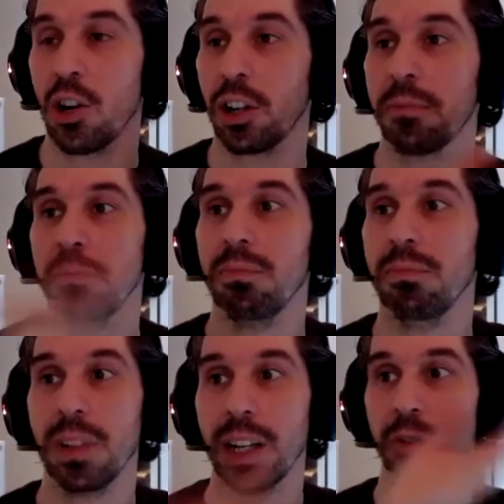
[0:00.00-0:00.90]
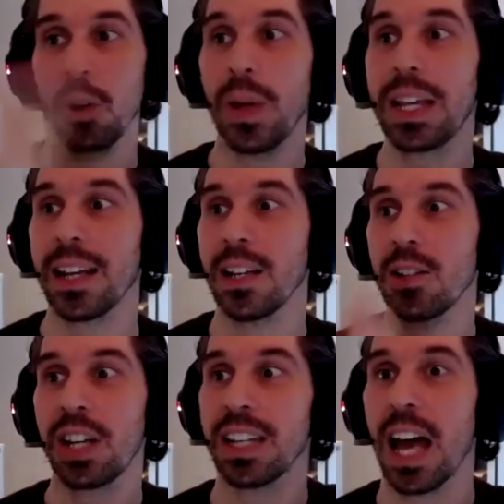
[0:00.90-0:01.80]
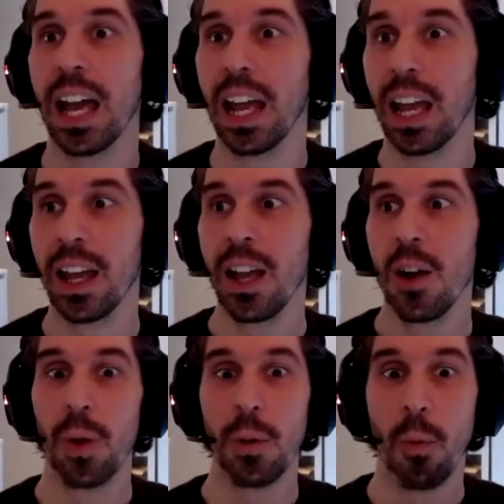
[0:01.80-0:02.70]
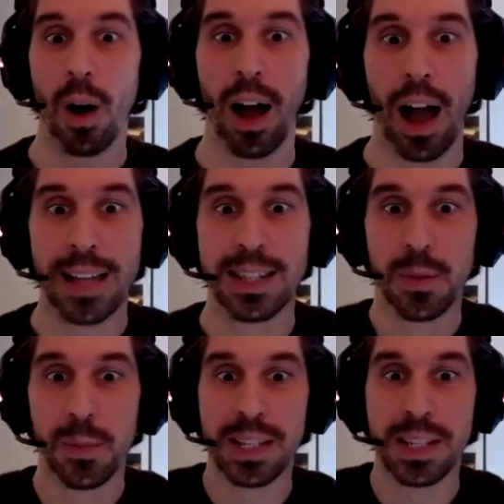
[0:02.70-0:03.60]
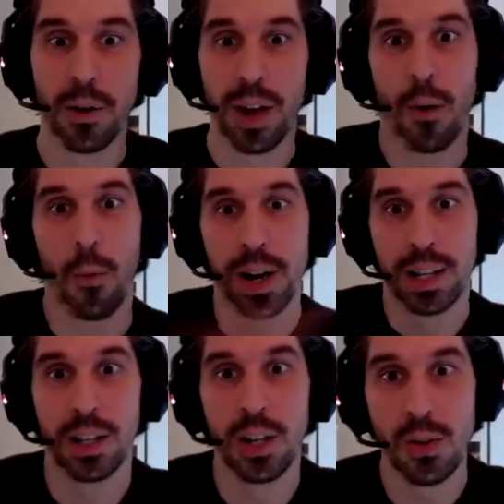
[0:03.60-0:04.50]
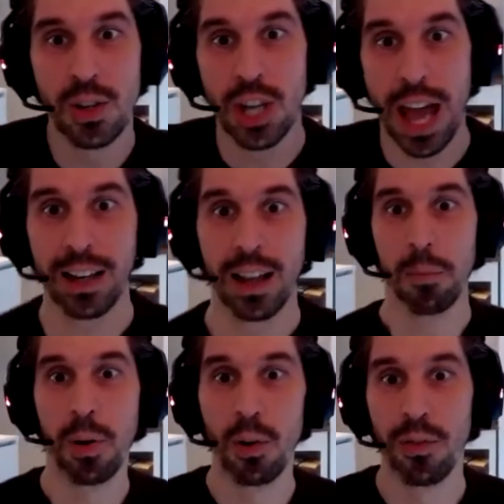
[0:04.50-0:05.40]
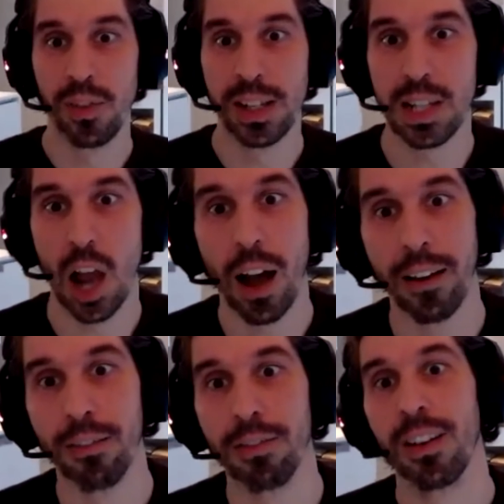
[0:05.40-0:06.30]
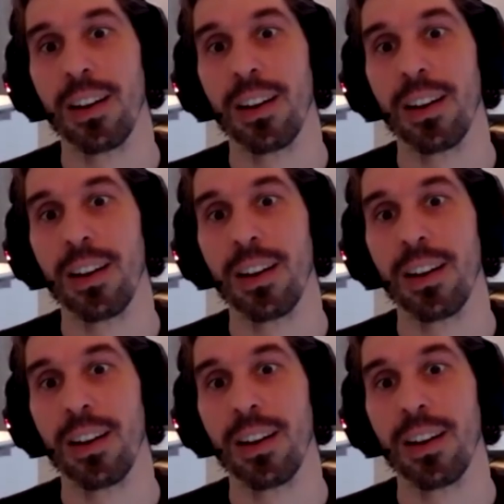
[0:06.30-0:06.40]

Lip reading: took, the weekend, it took a day. We want, as a business owner, I wanted a new chat, poof, it's live.